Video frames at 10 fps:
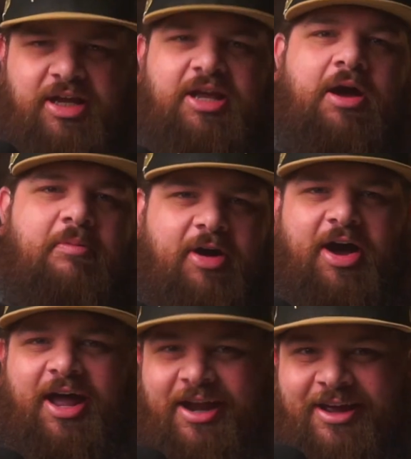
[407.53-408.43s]
Like, come
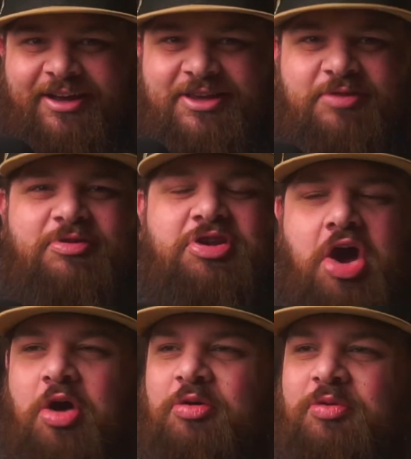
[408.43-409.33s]
on. You
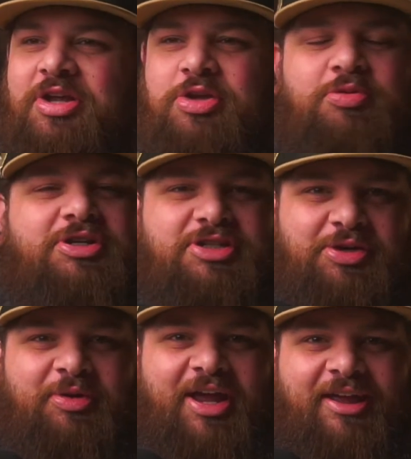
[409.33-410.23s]
know what you were
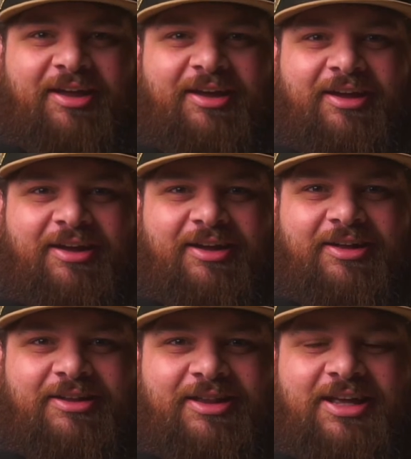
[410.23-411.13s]
doing.
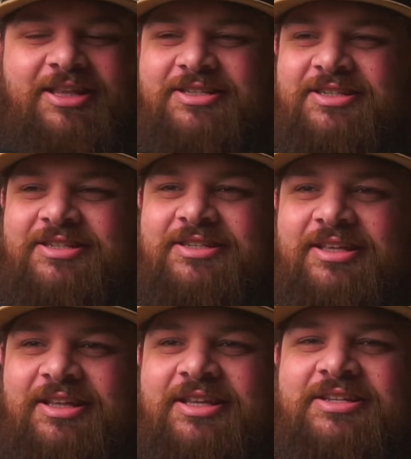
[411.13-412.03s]
Like, this is